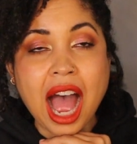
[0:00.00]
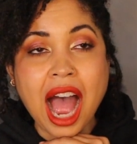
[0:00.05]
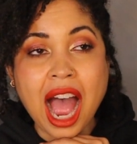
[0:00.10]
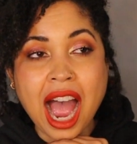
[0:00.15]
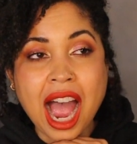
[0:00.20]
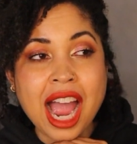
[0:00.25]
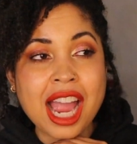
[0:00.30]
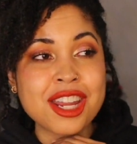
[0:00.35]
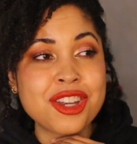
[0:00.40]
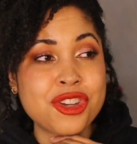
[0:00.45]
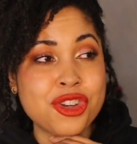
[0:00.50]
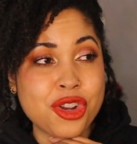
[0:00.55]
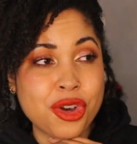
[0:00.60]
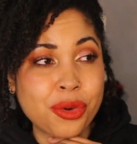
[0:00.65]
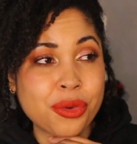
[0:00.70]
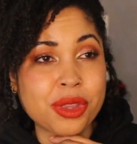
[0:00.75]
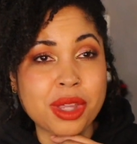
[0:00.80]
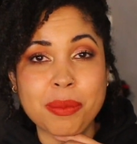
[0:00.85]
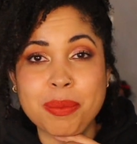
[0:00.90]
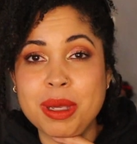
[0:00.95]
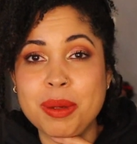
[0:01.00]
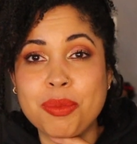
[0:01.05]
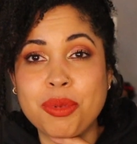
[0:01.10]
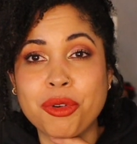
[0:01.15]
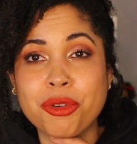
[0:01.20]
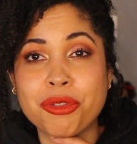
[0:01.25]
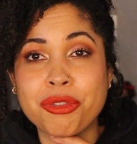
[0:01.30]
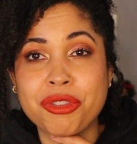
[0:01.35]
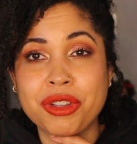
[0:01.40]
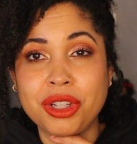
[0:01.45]
I know that
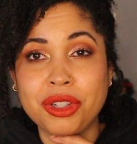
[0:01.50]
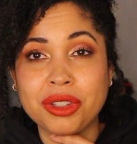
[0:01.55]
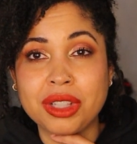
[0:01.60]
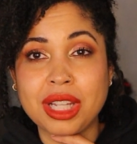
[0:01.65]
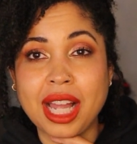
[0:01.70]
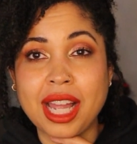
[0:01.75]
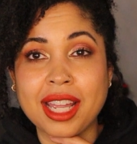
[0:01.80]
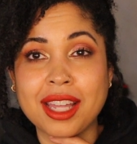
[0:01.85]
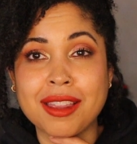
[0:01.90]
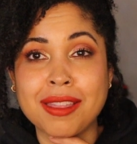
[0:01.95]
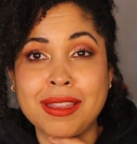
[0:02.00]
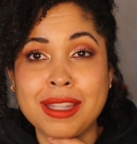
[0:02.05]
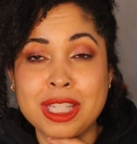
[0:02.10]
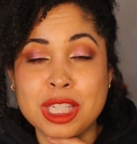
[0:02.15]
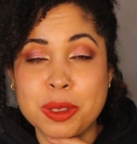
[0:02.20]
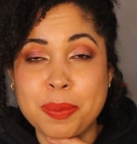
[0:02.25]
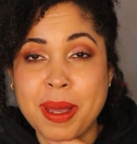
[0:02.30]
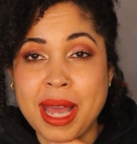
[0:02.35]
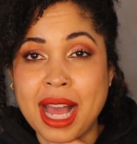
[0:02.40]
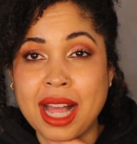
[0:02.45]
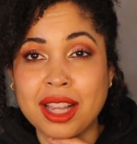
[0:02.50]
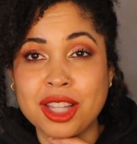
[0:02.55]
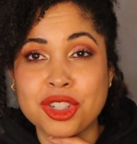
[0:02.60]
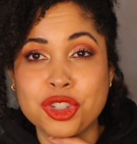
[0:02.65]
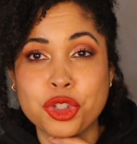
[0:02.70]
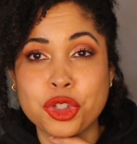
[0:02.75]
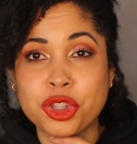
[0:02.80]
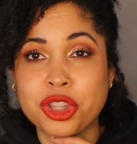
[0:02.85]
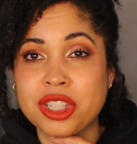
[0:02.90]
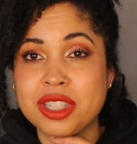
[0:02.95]
people will feel like these
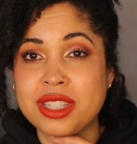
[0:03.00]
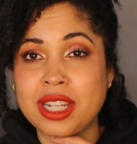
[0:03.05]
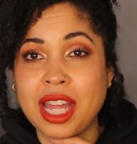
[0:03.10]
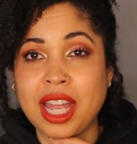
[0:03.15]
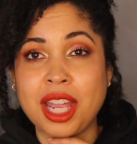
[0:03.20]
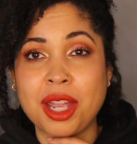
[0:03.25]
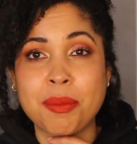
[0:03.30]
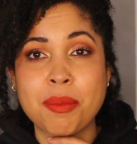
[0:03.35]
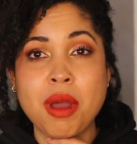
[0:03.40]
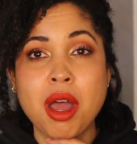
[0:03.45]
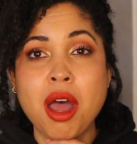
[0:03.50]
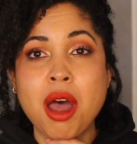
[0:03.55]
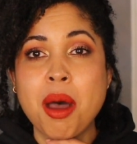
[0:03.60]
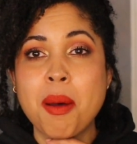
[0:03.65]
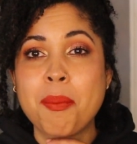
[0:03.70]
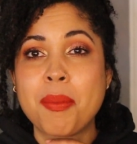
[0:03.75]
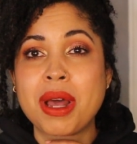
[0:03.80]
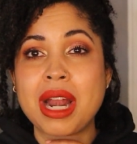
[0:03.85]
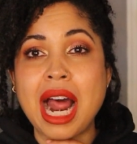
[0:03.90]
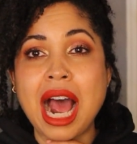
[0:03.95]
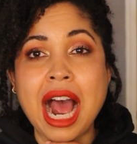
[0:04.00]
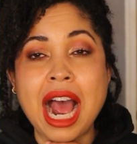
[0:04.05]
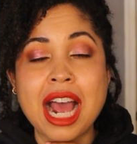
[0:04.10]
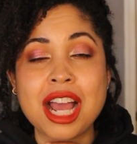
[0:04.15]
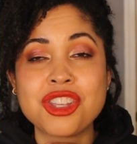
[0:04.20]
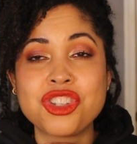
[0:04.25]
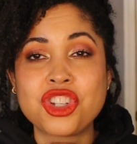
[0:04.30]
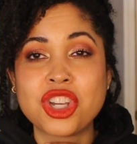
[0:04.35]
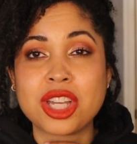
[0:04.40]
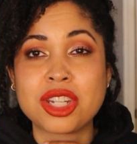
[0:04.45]
palettes look the same, but I
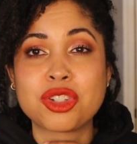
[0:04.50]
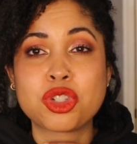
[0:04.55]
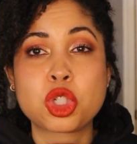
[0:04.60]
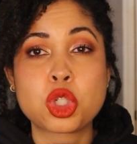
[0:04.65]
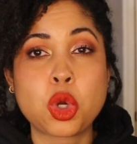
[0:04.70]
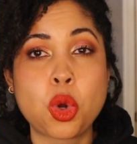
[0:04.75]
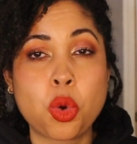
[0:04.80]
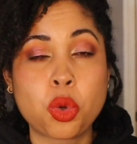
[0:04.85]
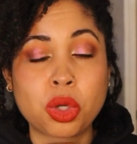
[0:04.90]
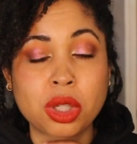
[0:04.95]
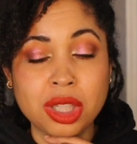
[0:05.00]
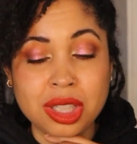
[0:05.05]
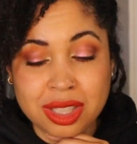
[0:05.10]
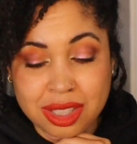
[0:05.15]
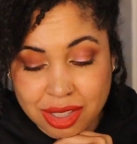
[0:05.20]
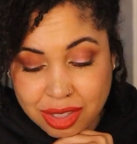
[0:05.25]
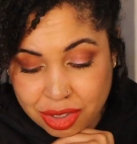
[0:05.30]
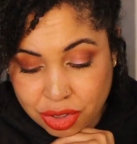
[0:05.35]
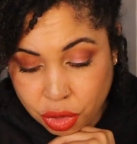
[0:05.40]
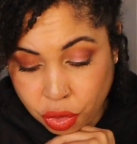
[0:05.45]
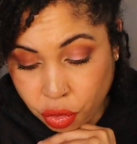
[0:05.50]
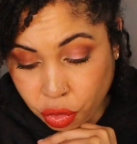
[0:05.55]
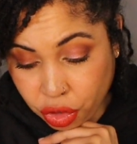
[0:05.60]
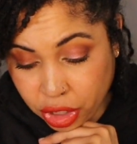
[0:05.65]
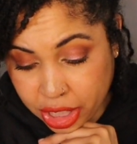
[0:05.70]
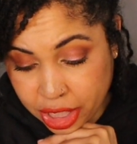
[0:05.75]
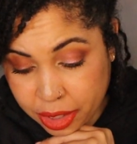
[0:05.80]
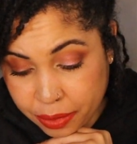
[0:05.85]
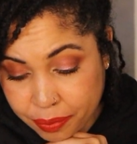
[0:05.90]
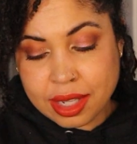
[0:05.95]
just totally
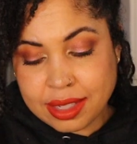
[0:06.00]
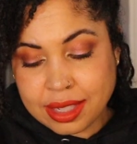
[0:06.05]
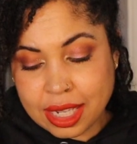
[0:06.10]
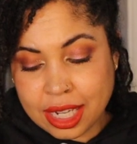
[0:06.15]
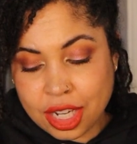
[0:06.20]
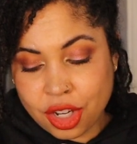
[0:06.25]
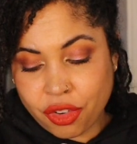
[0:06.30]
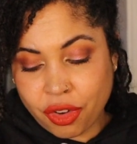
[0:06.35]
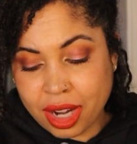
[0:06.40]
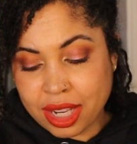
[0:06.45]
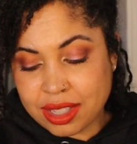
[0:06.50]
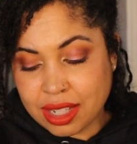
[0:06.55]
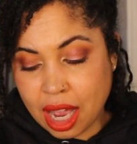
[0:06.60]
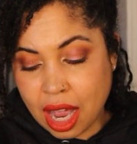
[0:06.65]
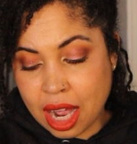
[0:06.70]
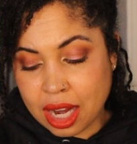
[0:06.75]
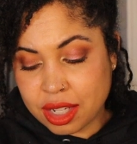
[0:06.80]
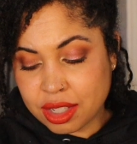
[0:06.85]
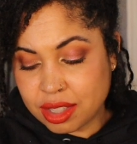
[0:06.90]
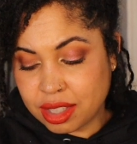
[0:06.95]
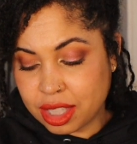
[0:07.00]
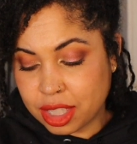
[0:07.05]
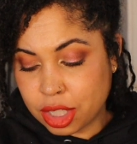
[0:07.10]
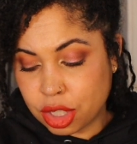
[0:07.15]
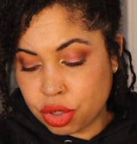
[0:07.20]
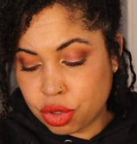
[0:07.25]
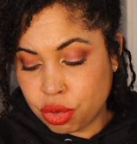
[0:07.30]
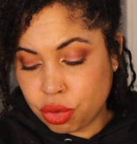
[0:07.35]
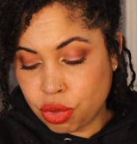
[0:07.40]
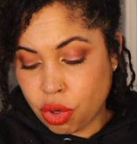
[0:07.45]
disagree. Sydney Grace honestly can
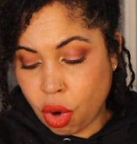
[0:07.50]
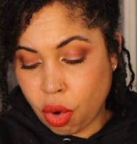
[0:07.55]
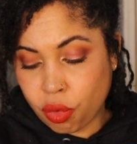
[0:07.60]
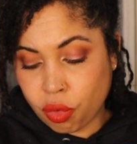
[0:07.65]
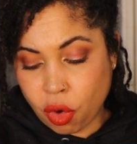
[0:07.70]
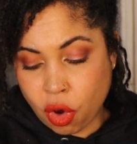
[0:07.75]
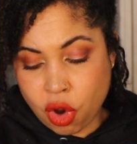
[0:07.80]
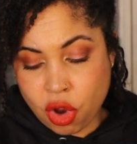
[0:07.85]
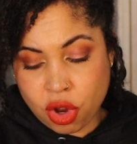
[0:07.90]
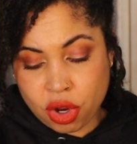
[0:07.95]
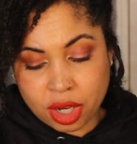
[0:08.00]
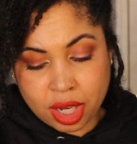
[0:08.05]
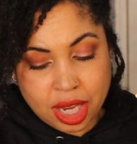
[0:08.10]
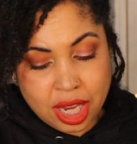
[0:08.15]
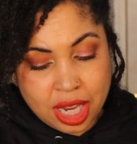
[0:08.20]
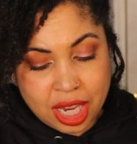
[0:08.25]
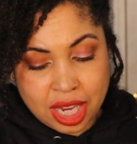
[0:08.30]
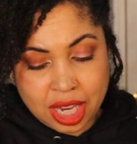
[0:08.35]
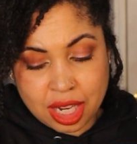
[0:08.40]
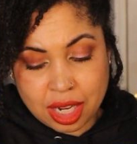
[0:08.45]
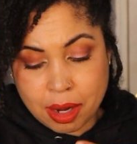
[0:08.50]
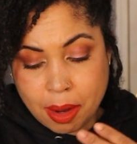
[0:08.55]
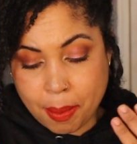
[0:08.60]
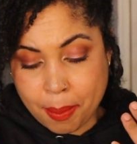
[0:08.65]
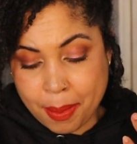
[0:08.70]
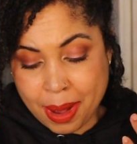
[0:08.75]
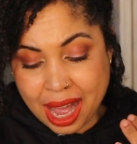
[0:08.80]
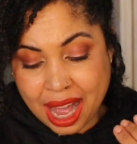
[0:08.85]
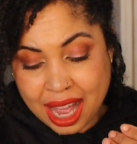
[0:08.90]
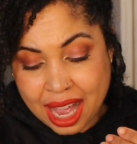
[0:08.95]
do no wrong in
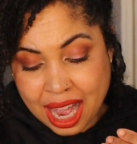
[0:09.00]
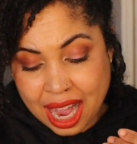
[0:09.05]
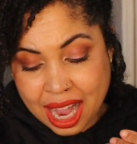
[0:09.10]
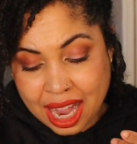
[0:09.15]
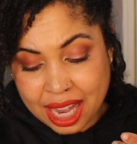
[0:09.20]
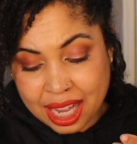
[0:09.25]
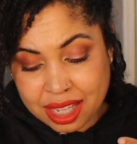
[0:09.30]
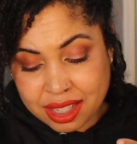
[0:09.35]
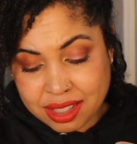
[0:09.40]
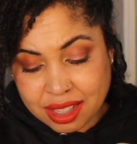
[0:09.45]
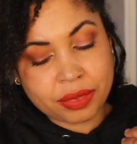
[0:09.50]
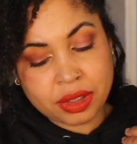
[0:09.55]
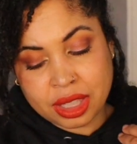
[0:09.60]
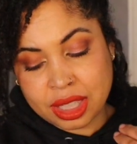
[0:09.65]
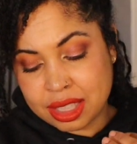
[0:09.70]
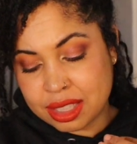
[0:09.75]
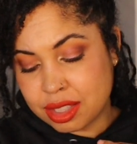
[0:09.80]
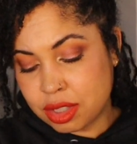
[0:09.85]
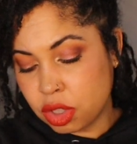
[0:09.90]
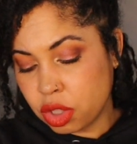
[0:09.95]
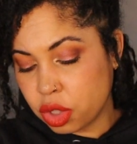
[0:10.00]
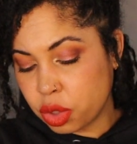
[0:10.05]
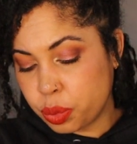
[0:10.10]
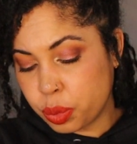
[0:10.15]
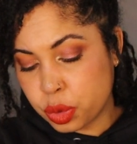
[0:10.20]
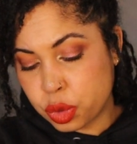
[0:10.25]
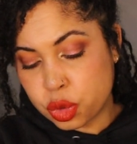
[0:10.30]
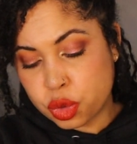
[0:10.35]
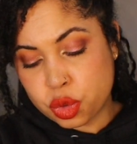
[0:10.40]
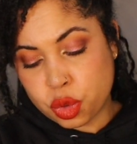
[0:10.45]
my eyes. This look
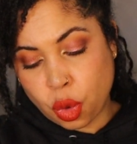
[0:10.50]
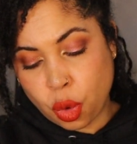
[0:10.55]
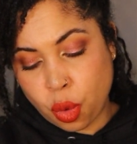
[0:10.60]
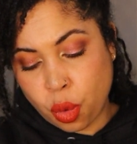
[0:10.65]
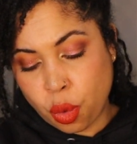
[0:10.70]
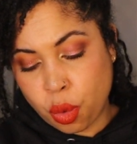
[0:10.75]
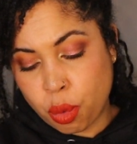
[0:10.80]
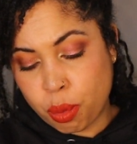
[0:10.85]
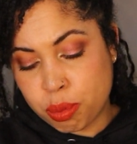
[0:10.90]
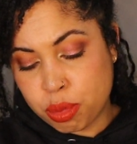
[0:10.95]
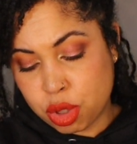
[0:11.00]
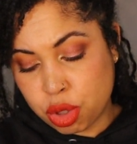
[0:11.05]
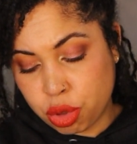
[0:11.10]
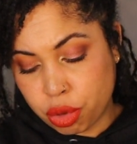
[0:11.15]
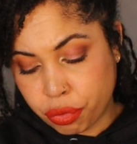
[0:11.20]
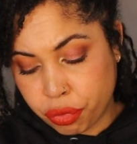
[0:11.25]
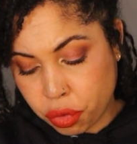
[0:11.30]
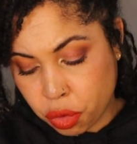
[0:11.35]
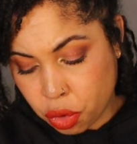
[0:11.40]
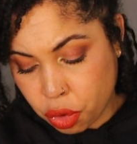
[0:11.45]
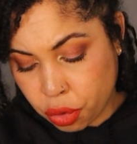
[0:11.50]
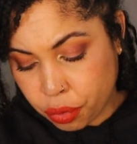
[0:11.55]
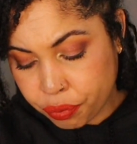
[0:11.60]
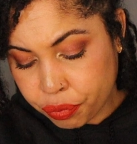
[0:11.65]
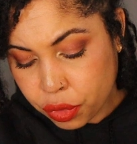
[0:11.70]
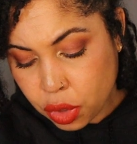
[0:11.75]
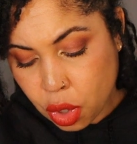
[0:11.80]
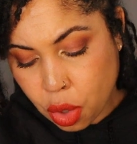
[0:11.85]
was so beautiful.